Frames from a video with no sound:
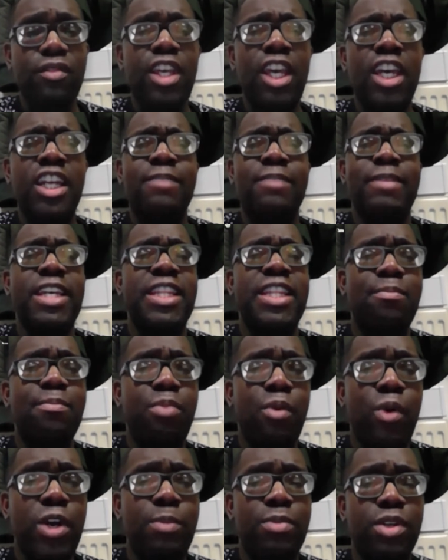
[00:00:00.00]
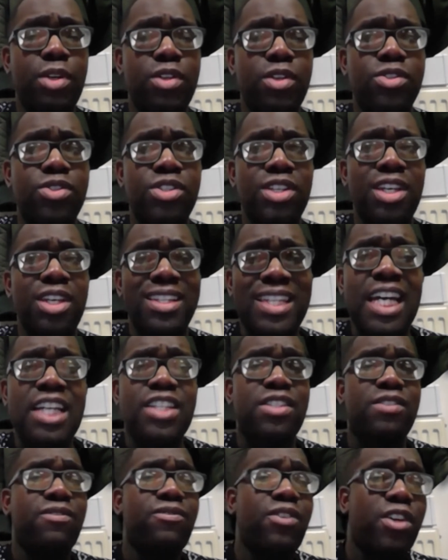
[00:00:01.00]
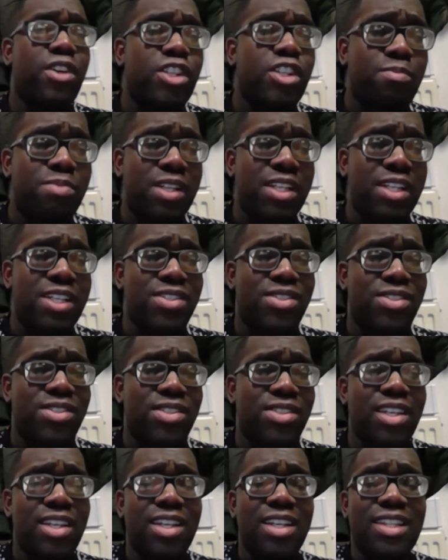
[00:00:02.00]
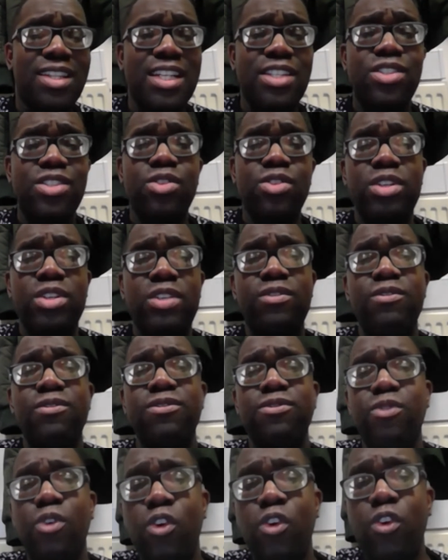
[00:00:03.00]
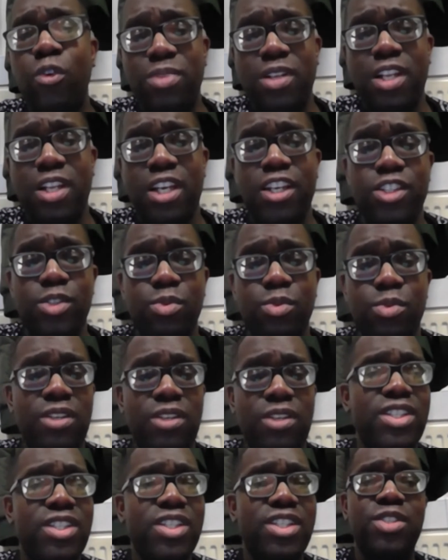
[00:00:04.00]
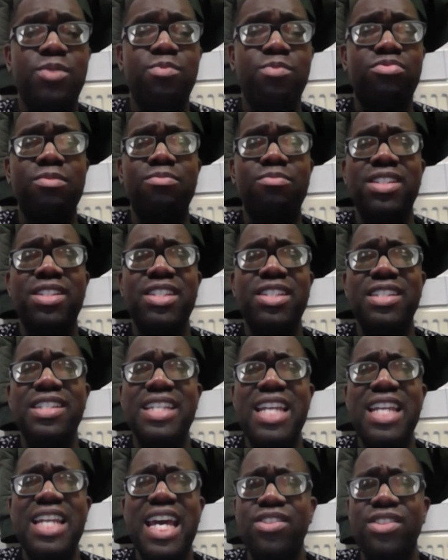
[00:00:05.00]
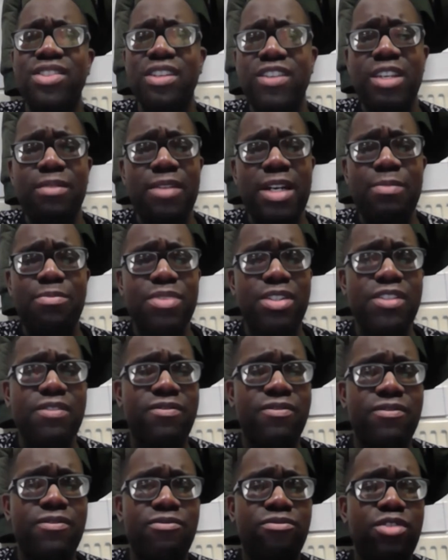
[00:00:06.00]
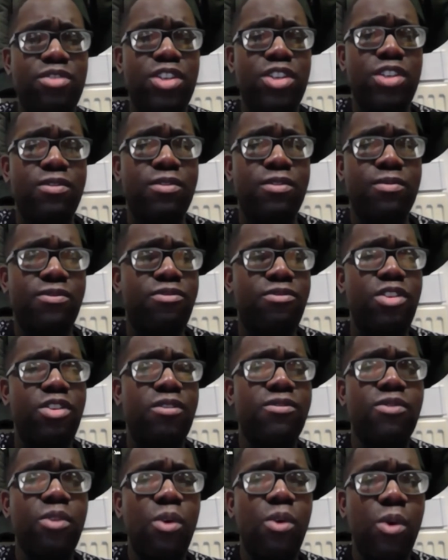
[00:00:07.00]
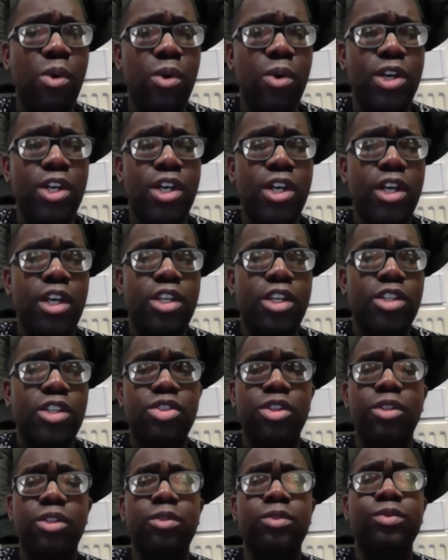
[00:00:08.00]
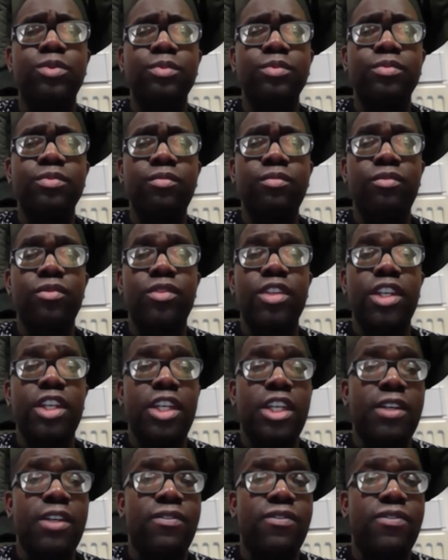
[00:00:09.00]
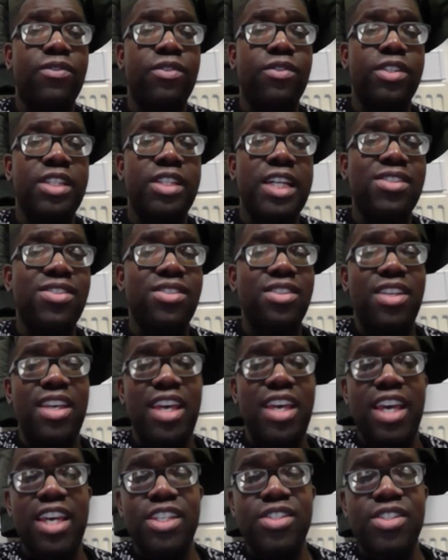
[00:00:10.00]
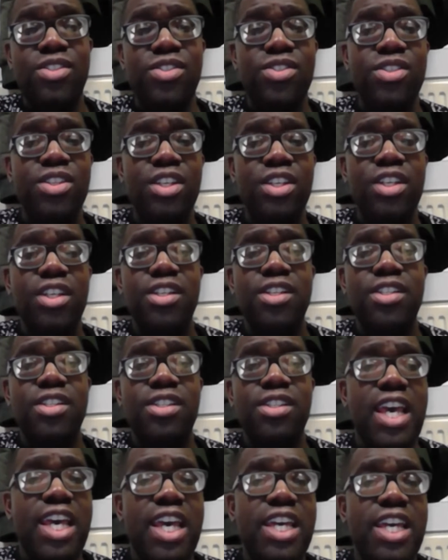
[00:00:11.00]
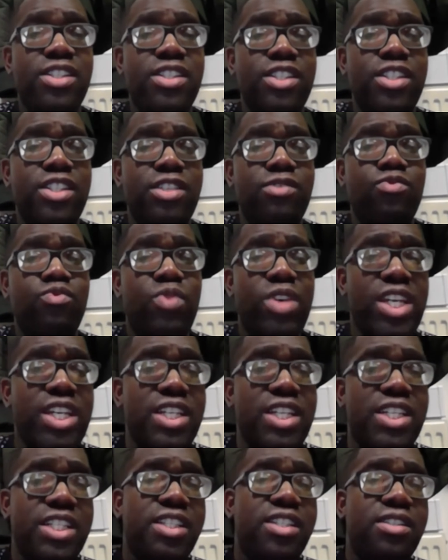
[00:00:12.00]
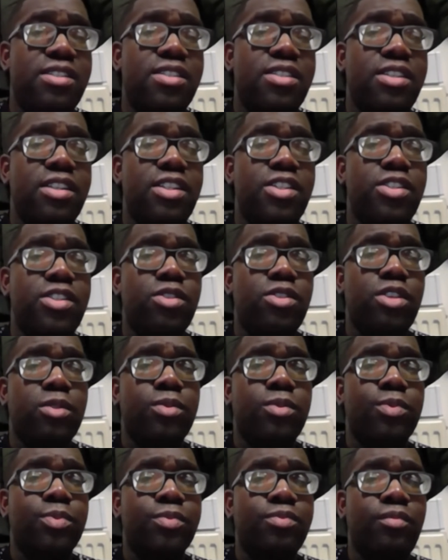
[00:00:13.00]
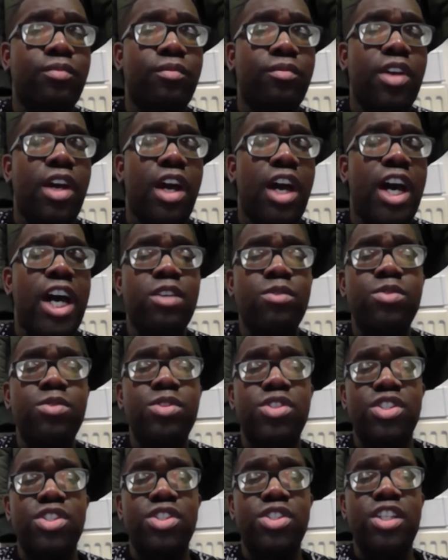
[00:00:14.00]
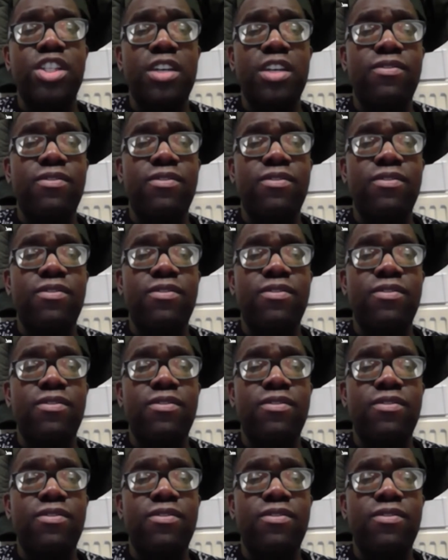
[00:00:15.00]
I make that point because that's first place. That's not even fourth place, which I think is probably less. I think it might be three or four. So if that's the case, then really, you know, I don't see